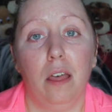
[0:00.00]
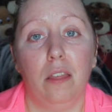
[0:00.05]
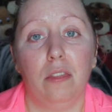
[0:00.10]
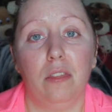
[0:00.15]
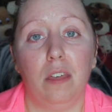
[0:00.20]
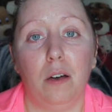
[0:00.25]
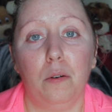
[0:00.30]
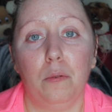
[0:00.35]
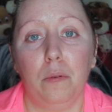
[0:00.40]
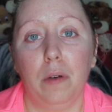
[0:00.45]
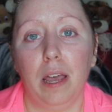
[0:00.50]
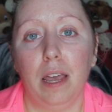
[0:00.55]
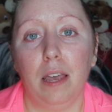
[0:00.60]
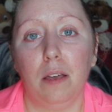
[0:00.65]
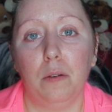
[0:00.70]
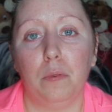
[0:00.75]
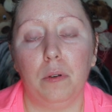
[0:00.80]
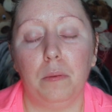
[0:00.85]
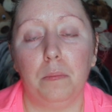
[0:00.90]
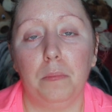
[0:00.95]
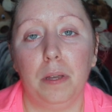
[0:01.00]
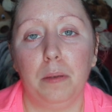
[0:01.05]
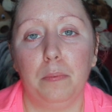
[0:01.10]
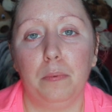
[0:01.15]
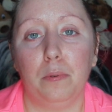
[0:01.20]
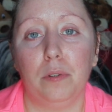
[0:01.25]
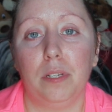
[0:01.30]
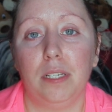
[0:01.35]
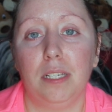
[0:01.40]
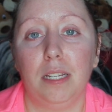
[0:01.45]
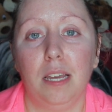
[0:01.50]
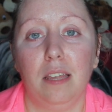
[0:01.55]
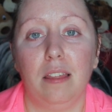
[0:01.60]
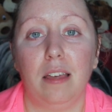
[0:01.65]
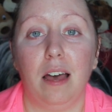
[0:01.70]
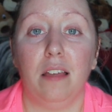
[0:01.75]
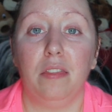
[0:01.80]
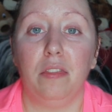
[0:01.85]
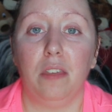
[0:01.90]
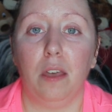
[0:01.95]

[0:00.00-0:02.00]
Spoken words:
That way when people see that,